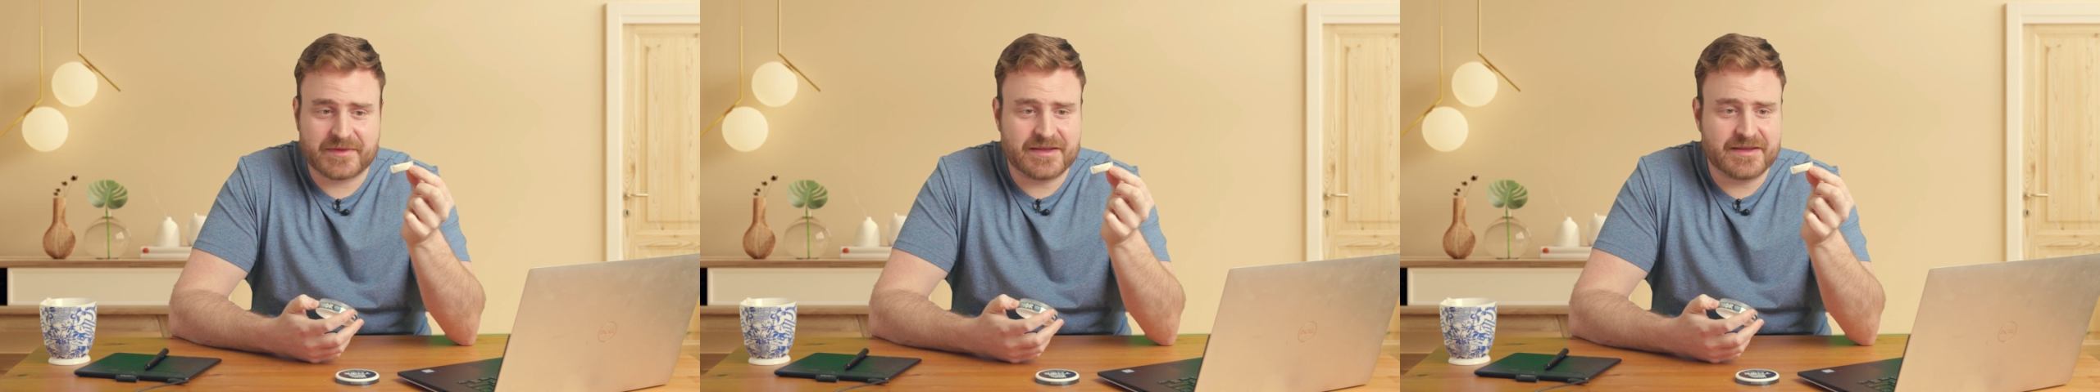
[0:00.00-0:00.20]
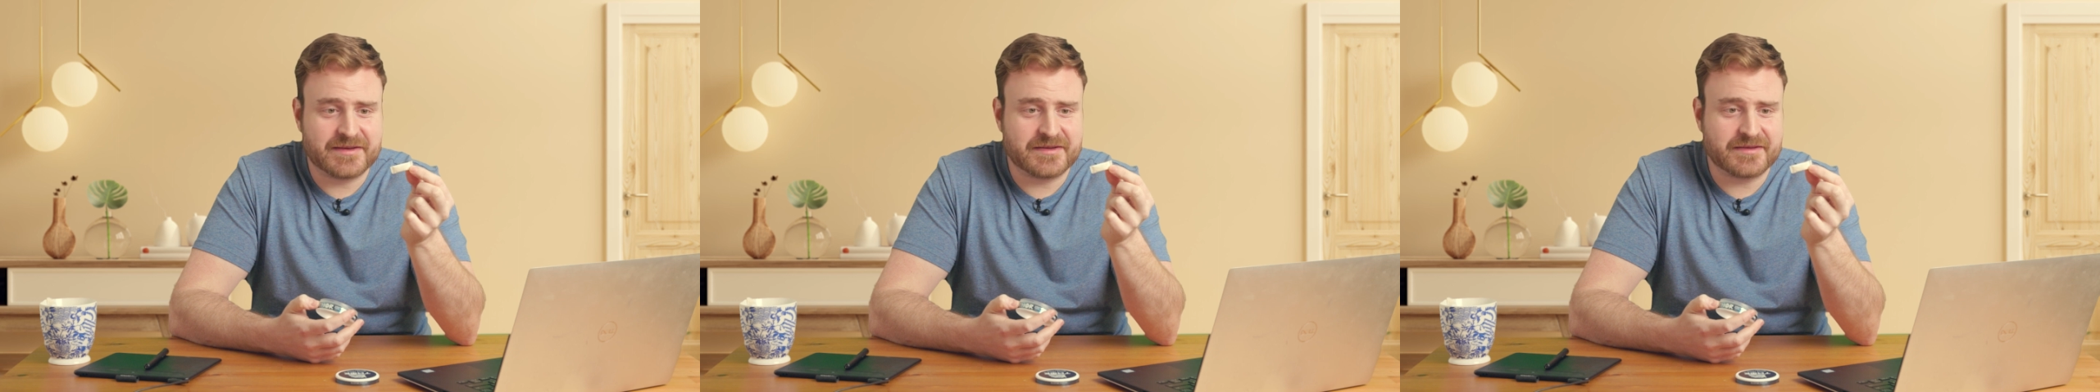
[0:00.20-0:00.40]

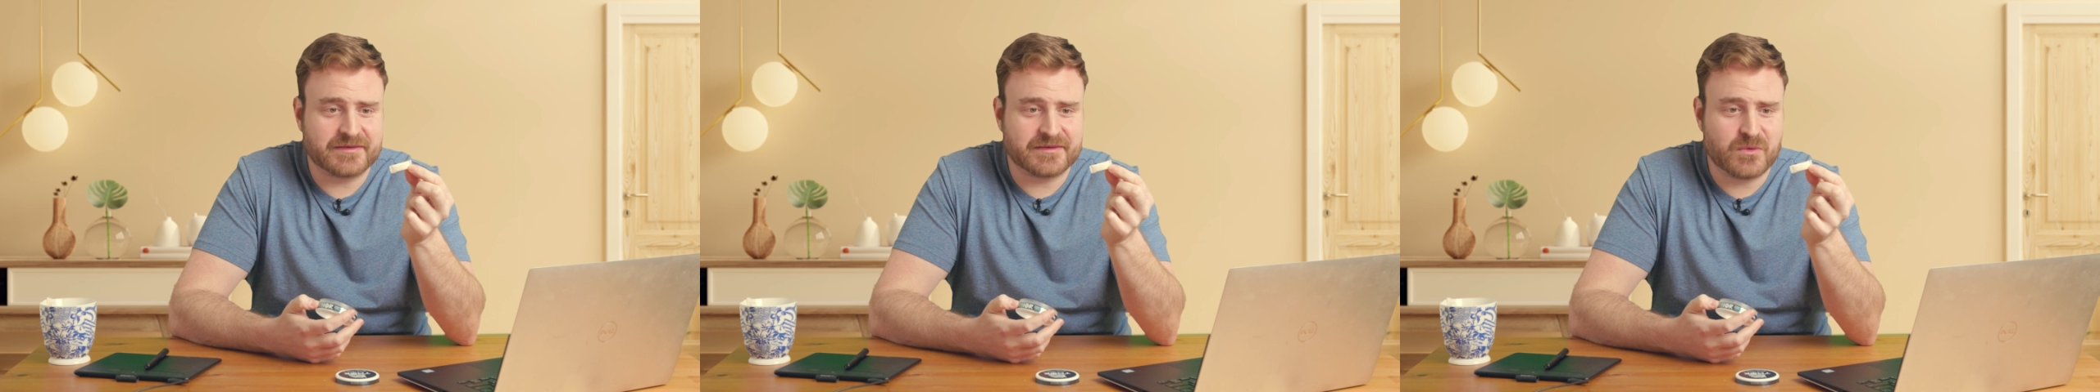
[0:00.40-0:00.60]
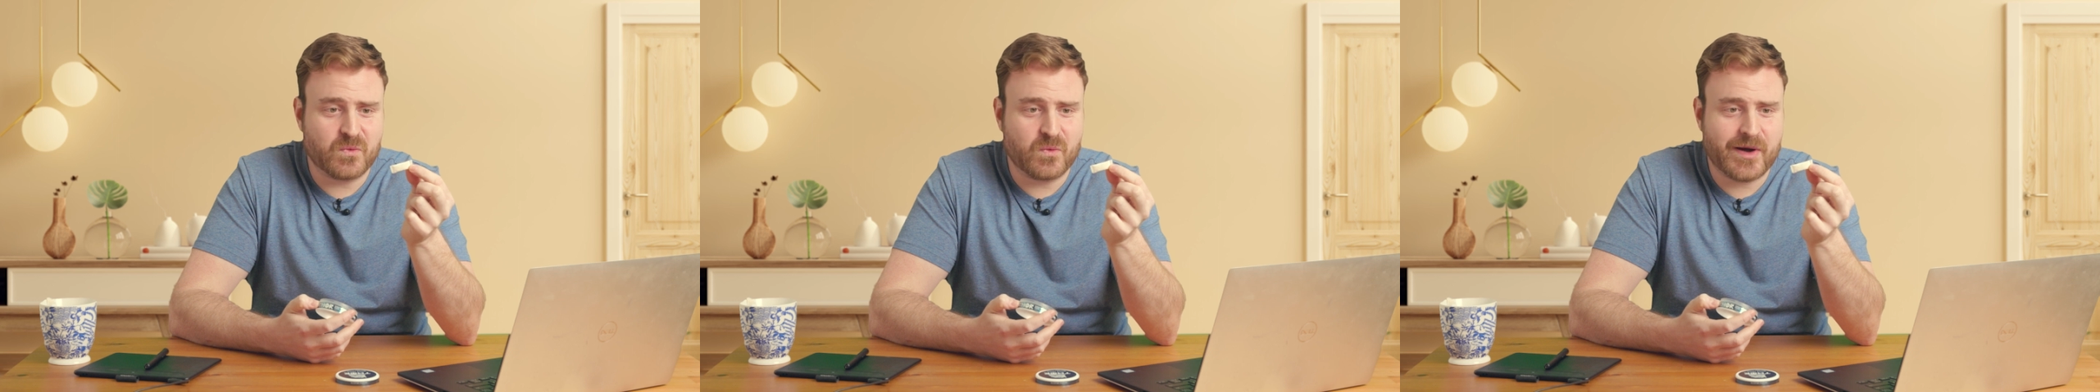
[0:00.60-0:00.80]
It
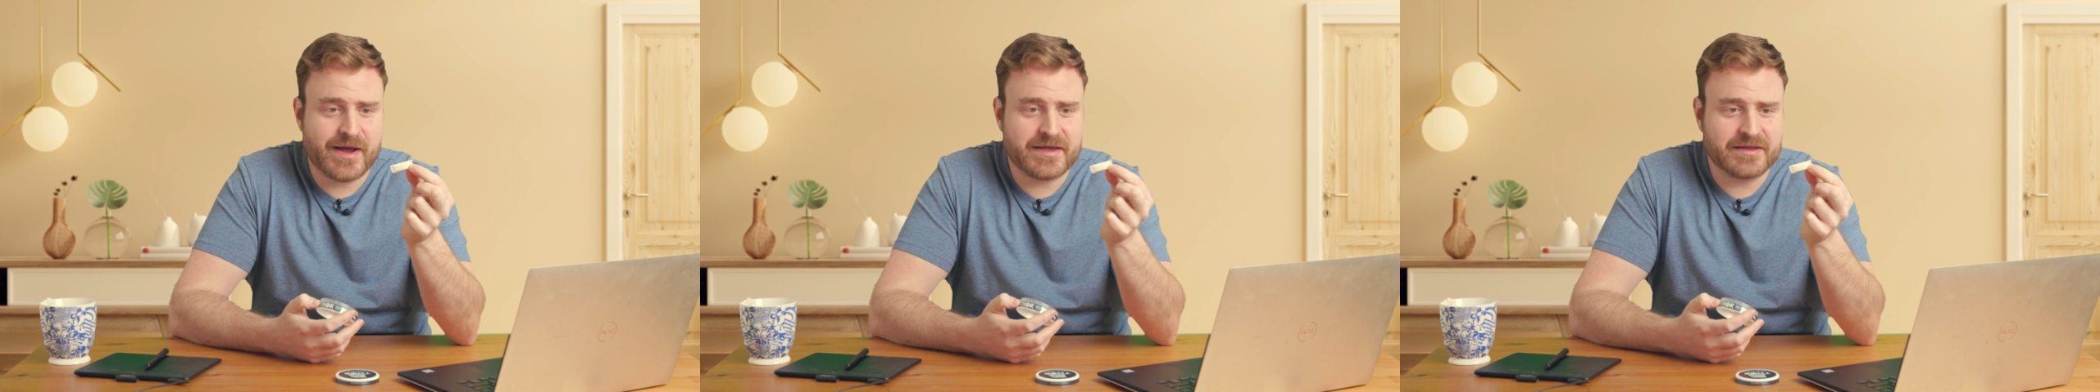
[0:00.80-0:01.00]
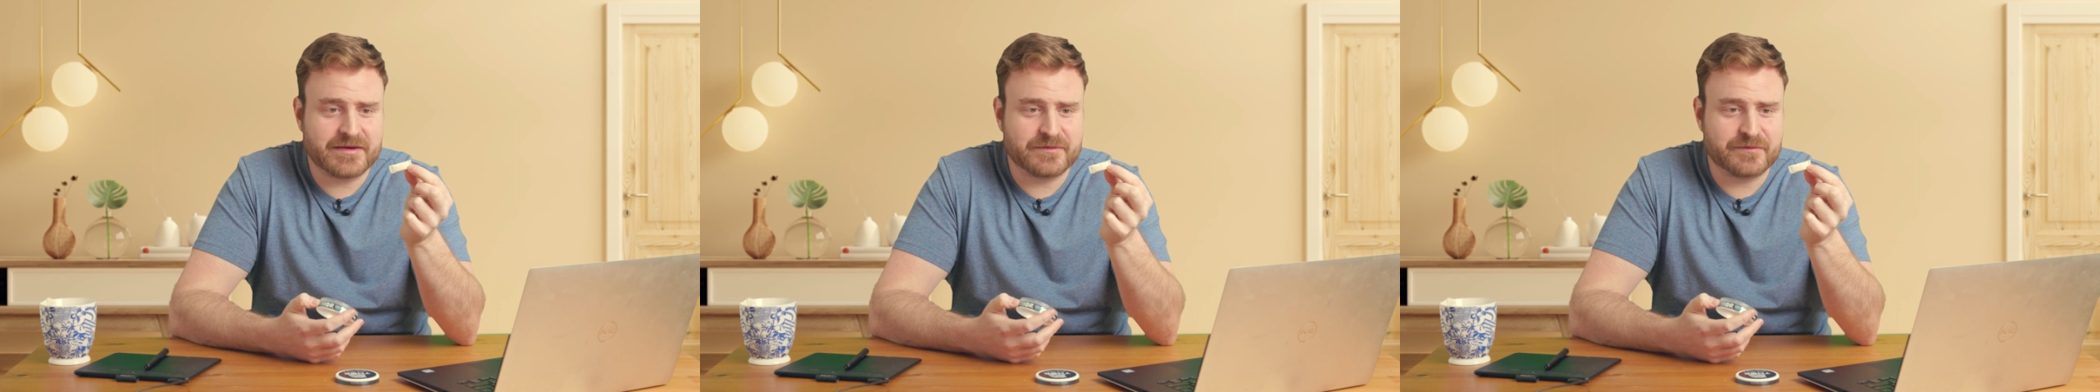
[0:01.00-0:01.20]
is a white,